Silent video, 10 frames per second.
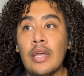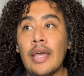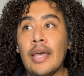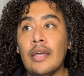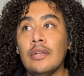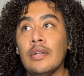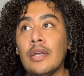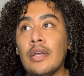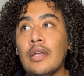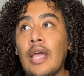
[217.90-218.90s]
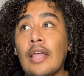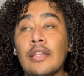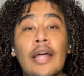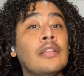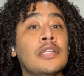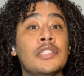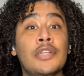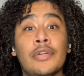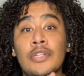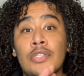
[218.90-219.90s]
At Allen Outlets,
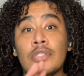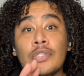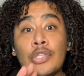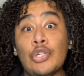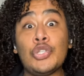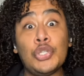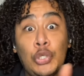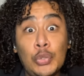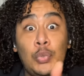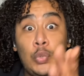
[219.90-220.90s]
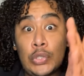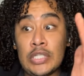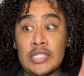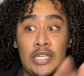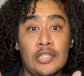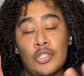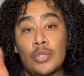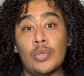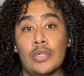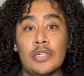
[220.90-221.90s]
there's two distinct
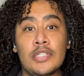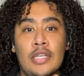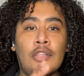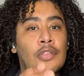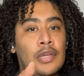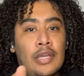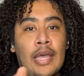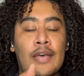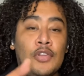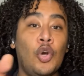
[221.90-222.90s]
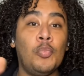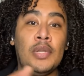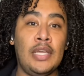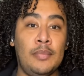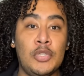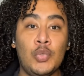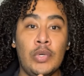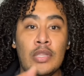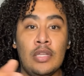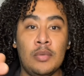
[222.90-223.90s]
stores, and then they have an opening in
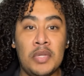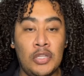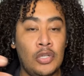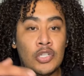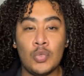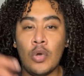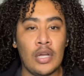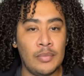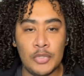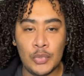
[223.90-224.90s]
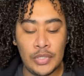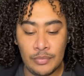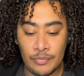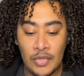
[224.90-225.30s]
between them, and you can just walk in between.